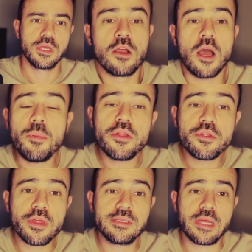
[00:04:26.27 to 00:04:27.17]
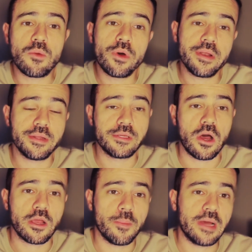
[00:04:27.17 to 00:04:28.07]
A couple other things that I wanted to
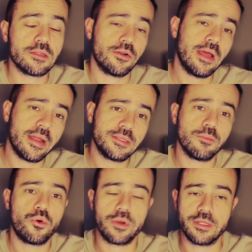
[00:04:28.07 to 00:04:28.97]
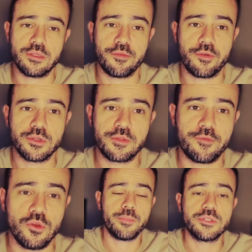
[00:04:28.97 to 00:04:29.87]
talk about, they're not as important as the first
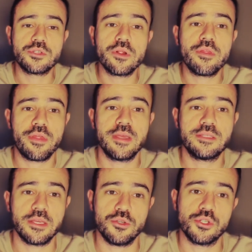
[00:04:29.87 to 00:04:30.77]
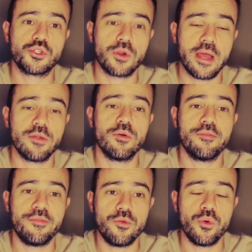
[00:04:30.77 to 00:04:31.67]
few, but certain things that you should try to
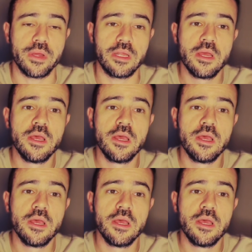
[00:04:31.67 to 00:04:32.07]
avoid